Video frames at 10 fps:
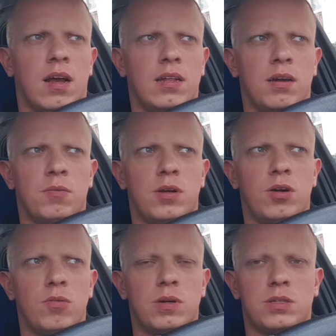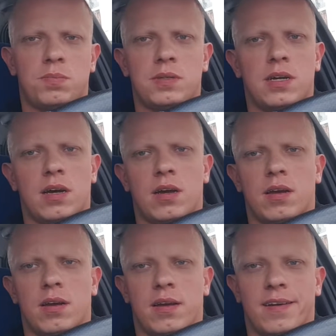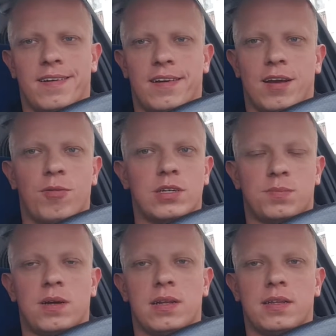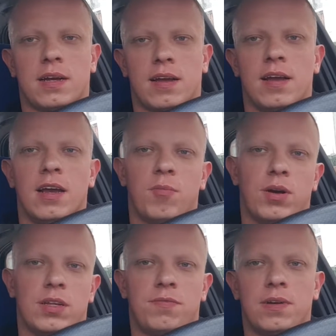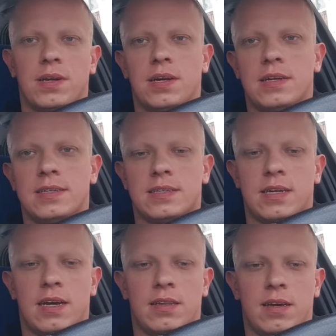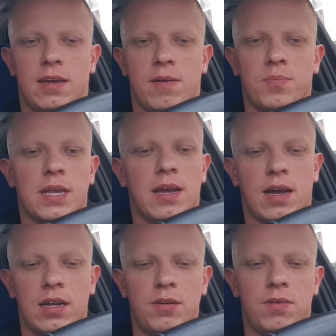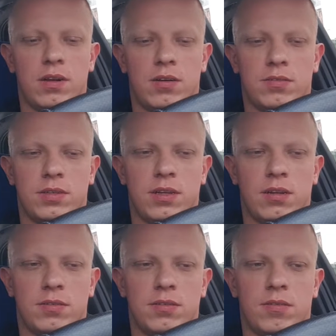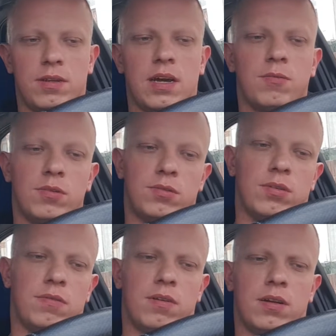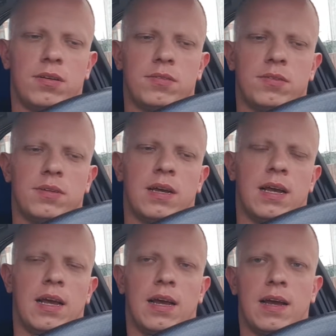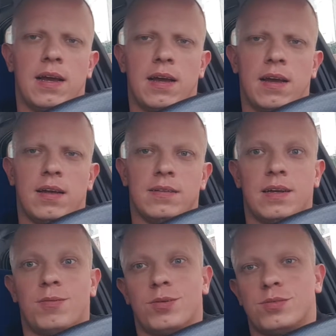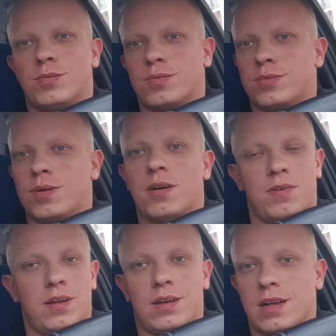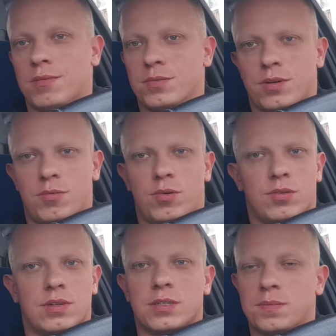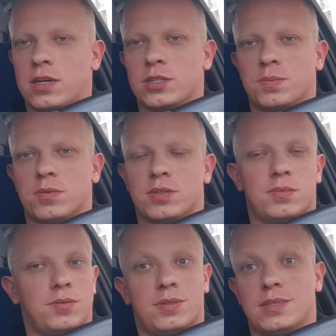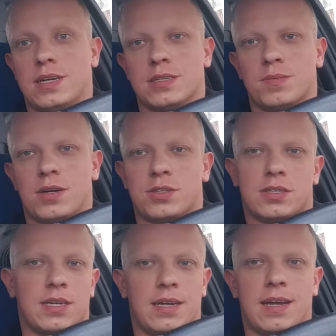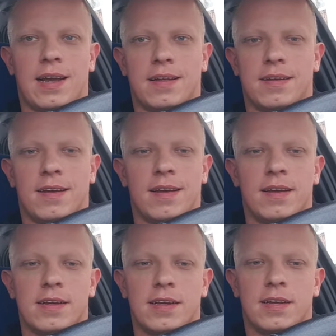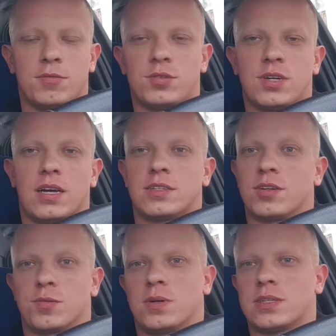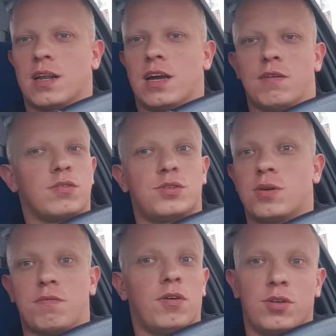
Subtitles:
and I will always be a West Berliner. But the thing is that I live alone in London. I want to live in London, and I want to travel around the world as much as possible to see as much as I can. To just don't waste a life, because you have